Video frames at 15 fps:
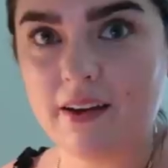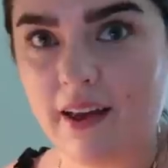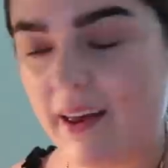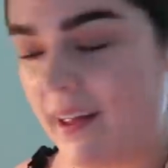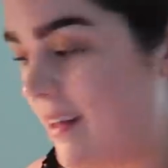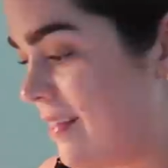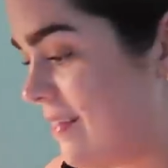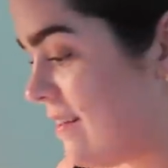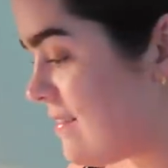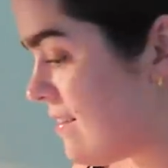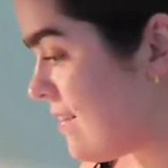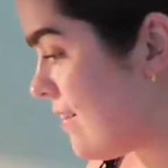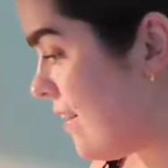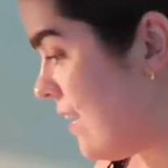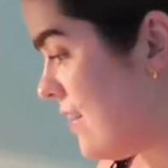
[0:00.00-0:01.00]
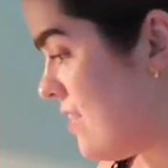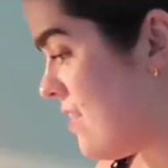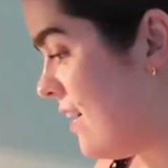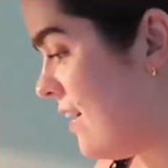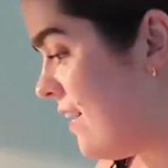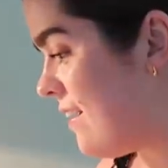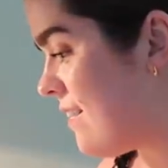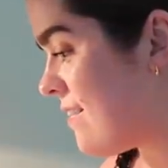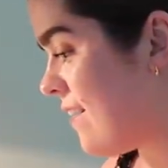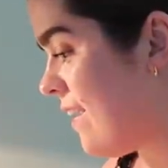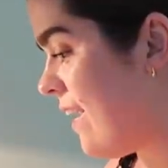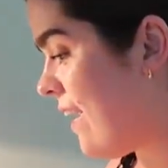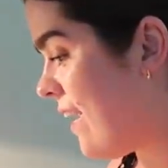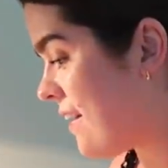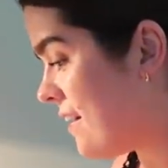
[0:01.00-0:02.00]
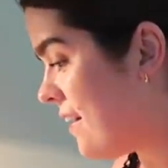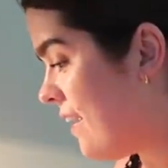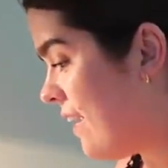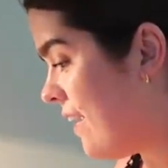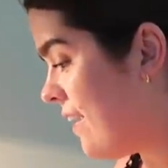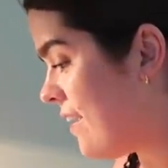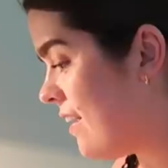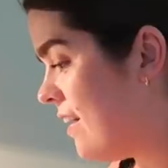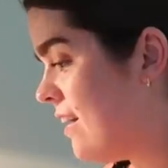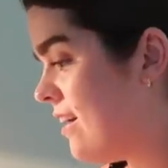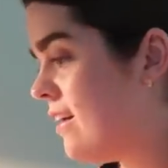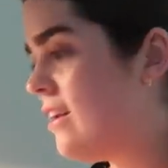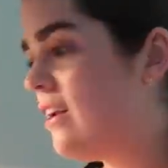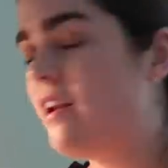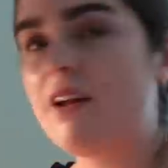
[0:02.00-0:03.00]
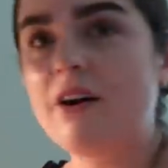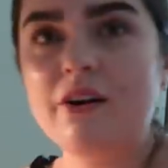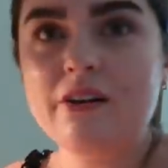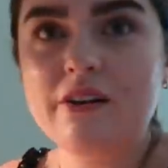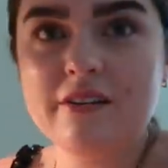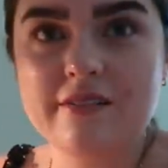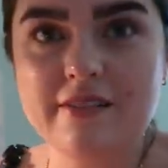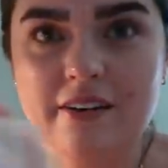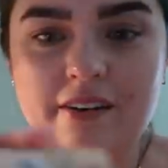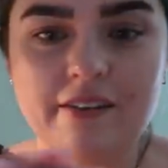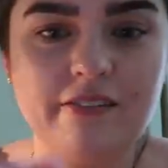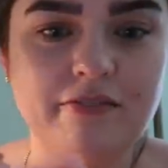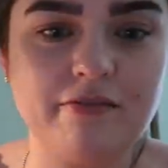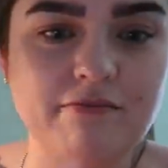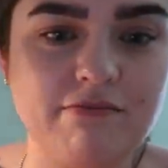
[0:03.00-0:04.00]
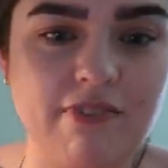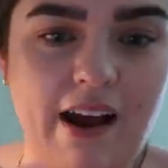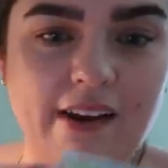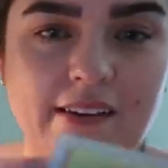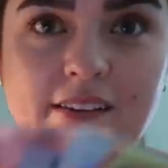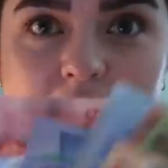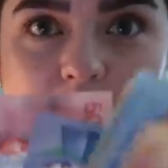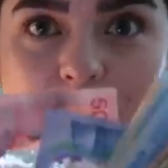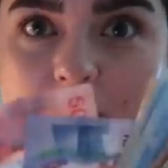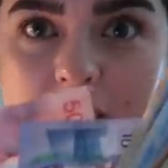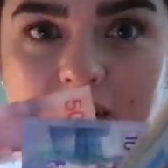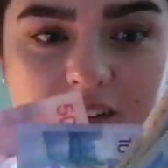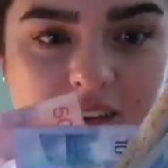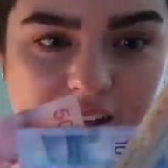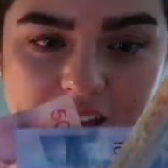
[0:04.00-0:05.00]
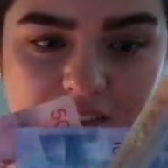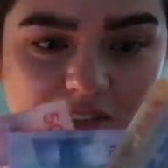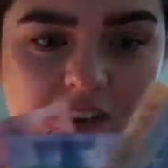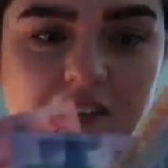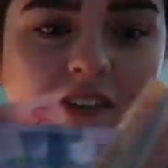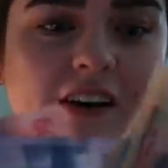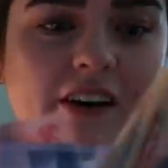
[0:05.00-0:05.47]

Okay, this is kind of genius. I have like loads of random leftover